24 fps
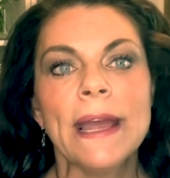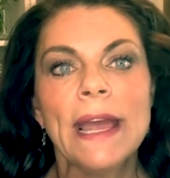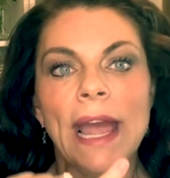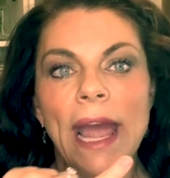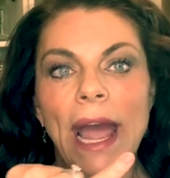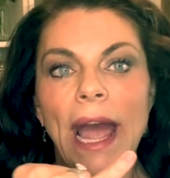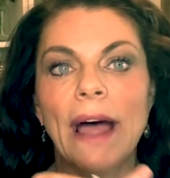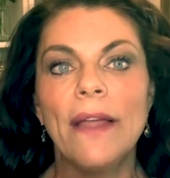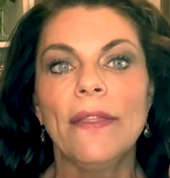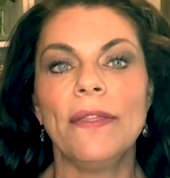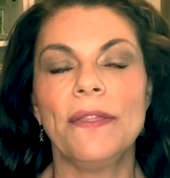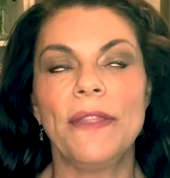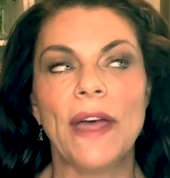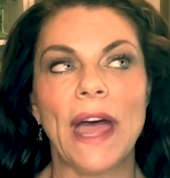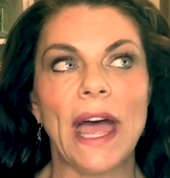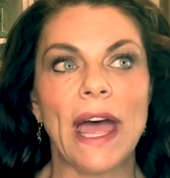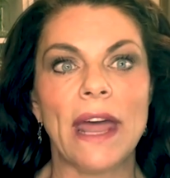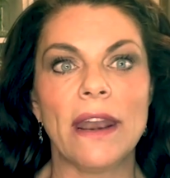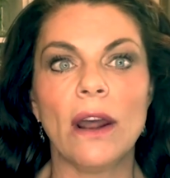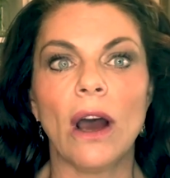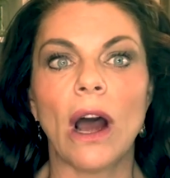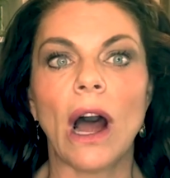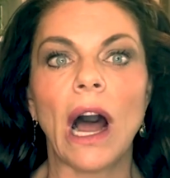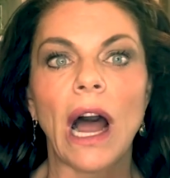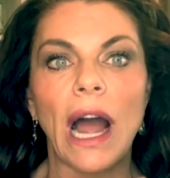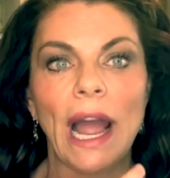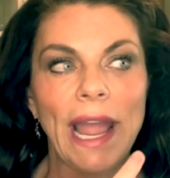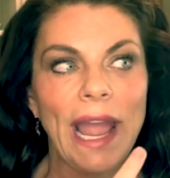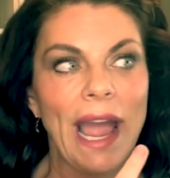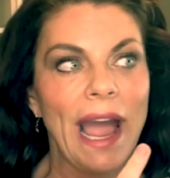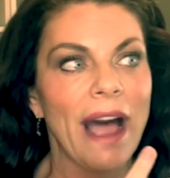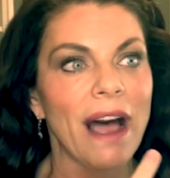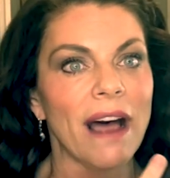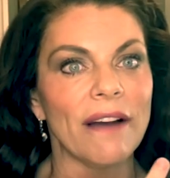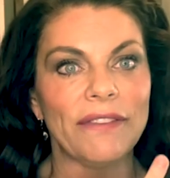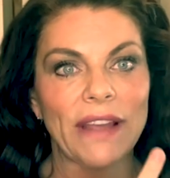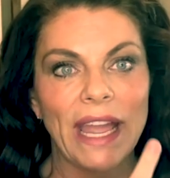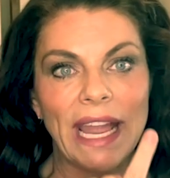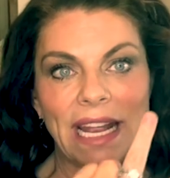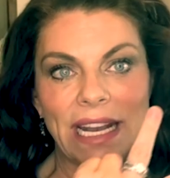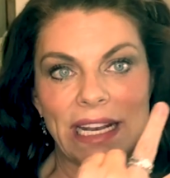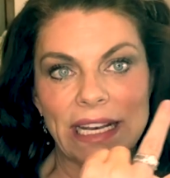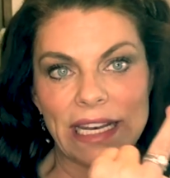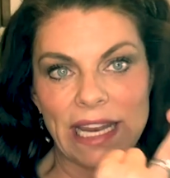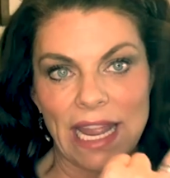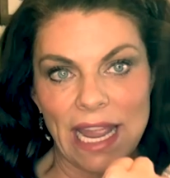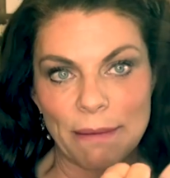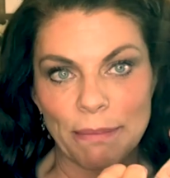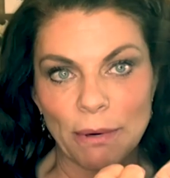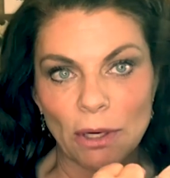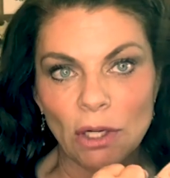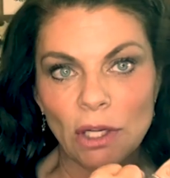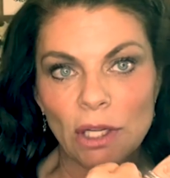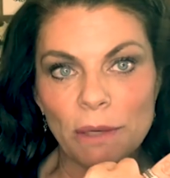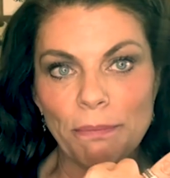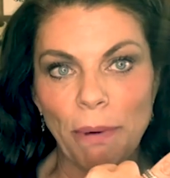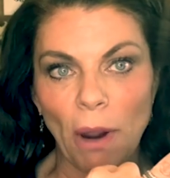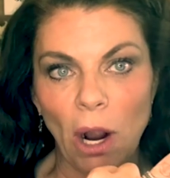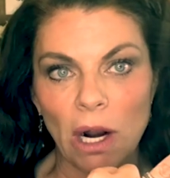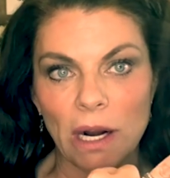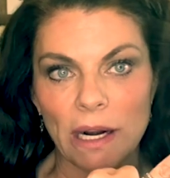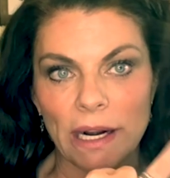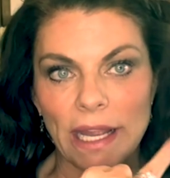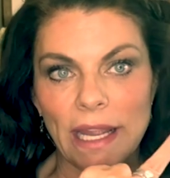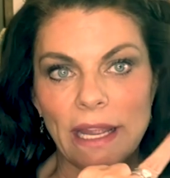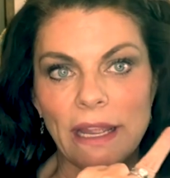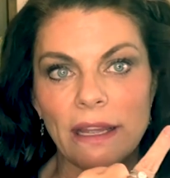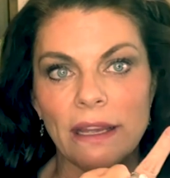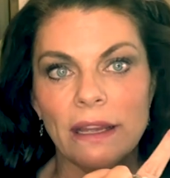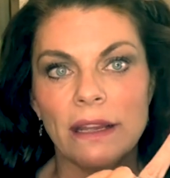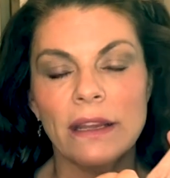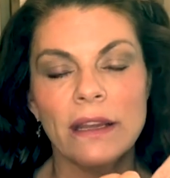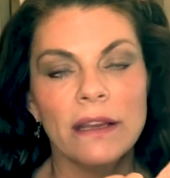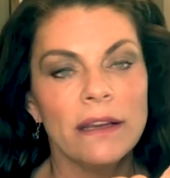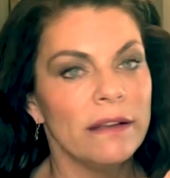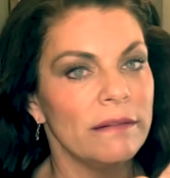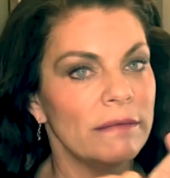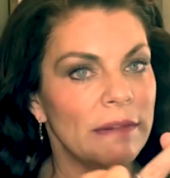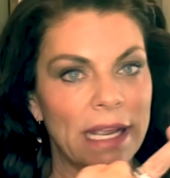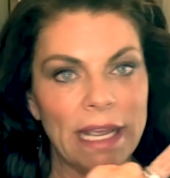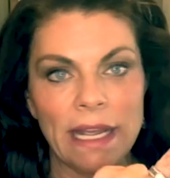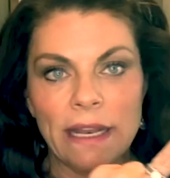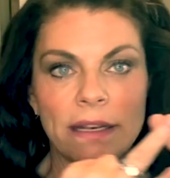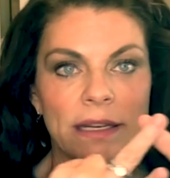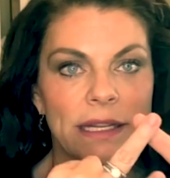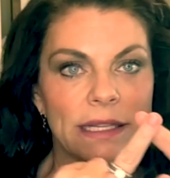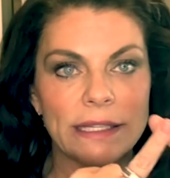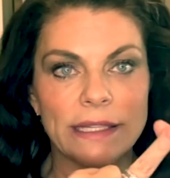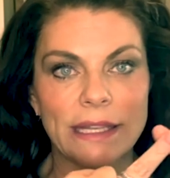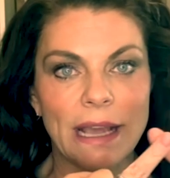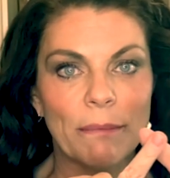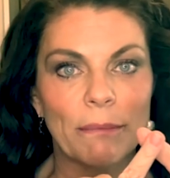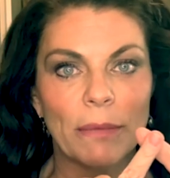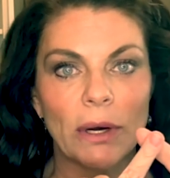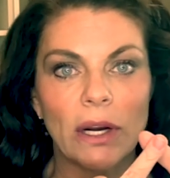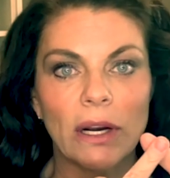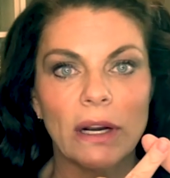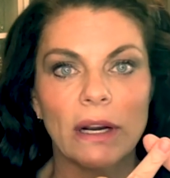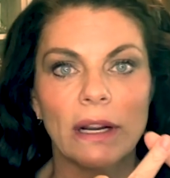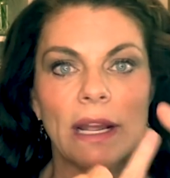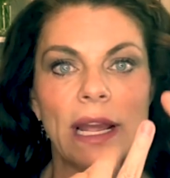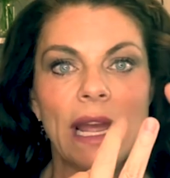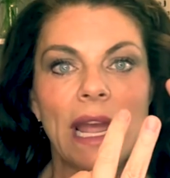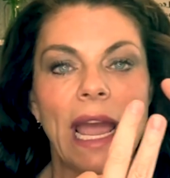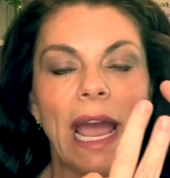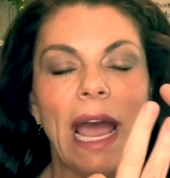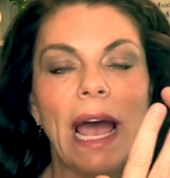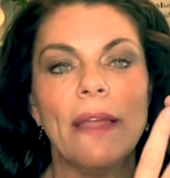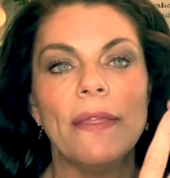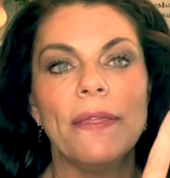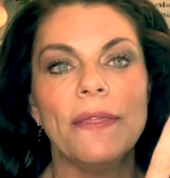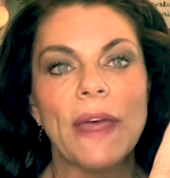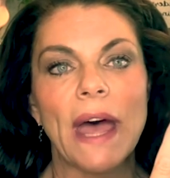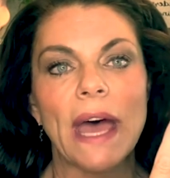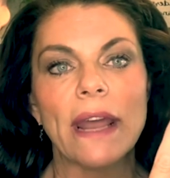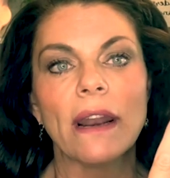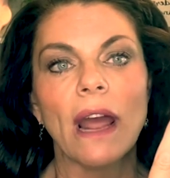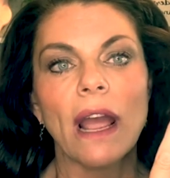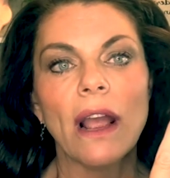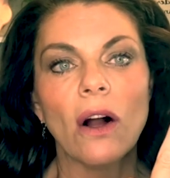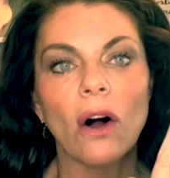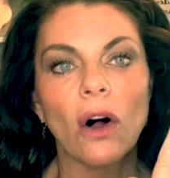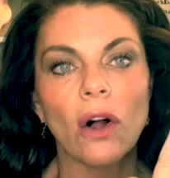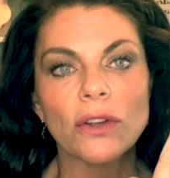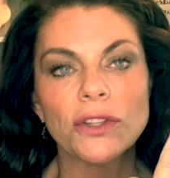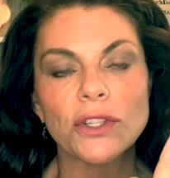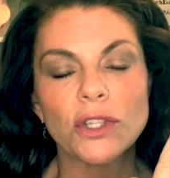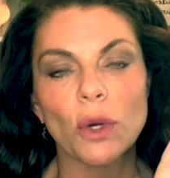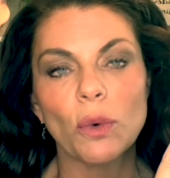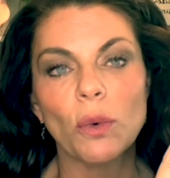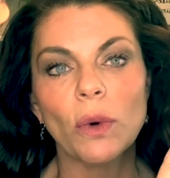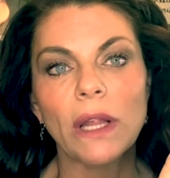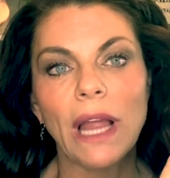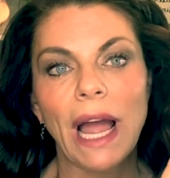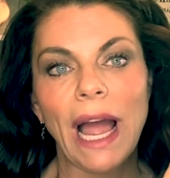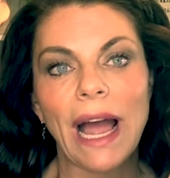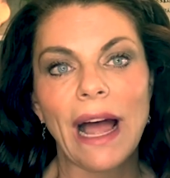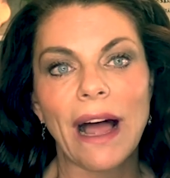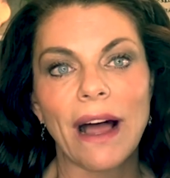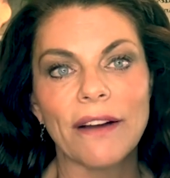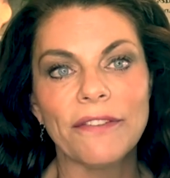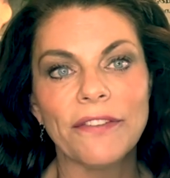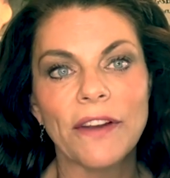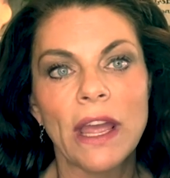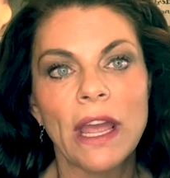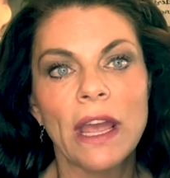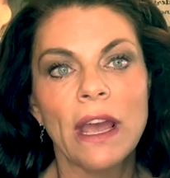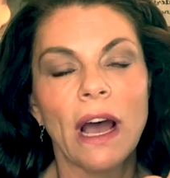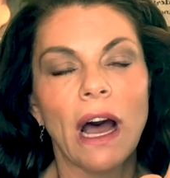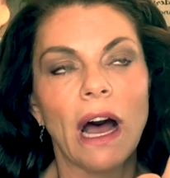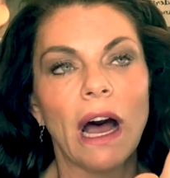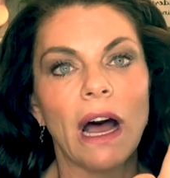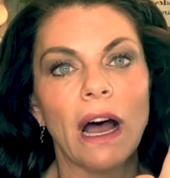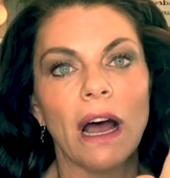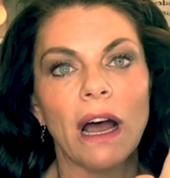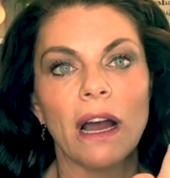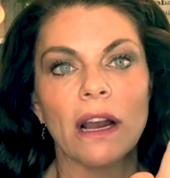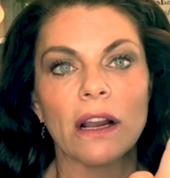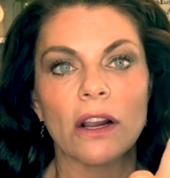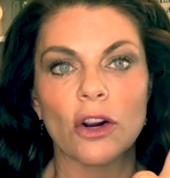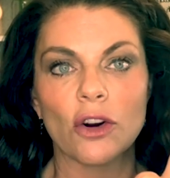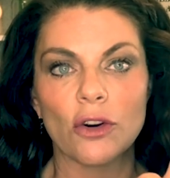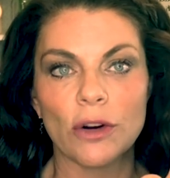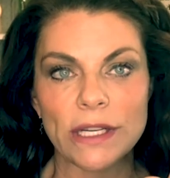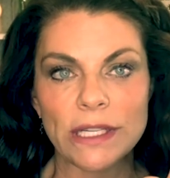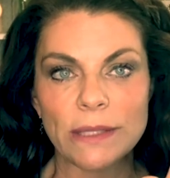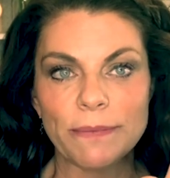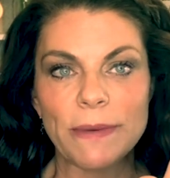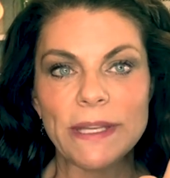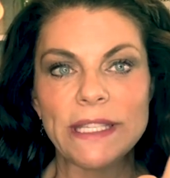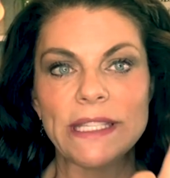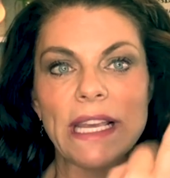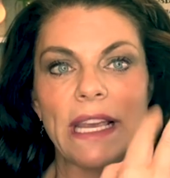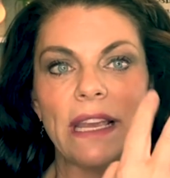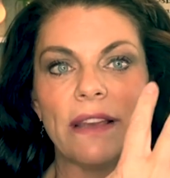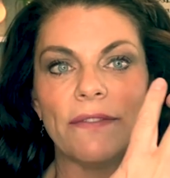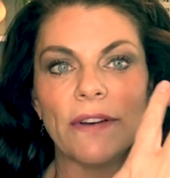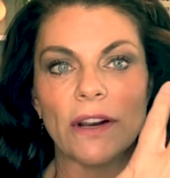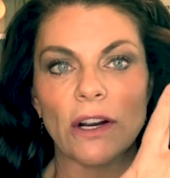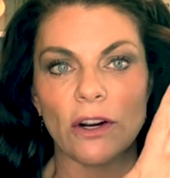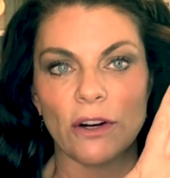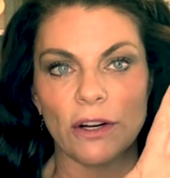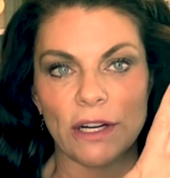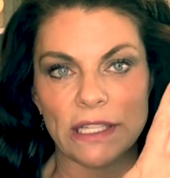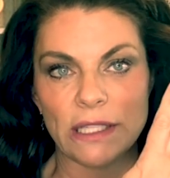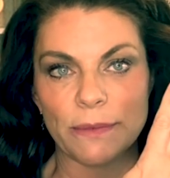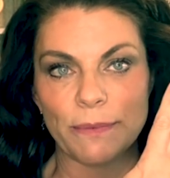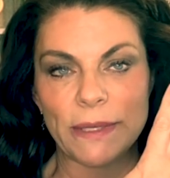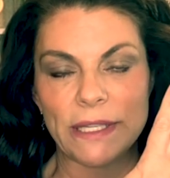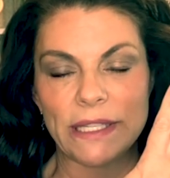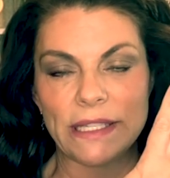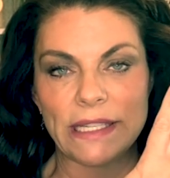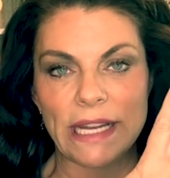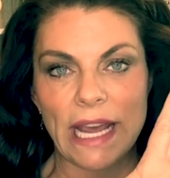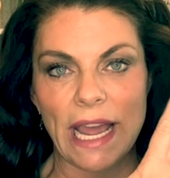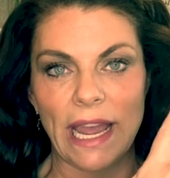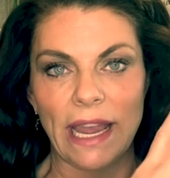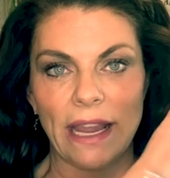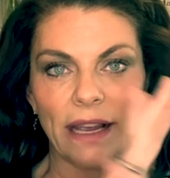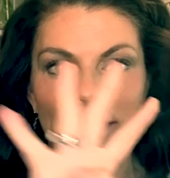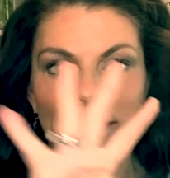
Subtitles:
And then I have a neighborhood party in December. And then I also will have Christmas Eve and Christmas Day.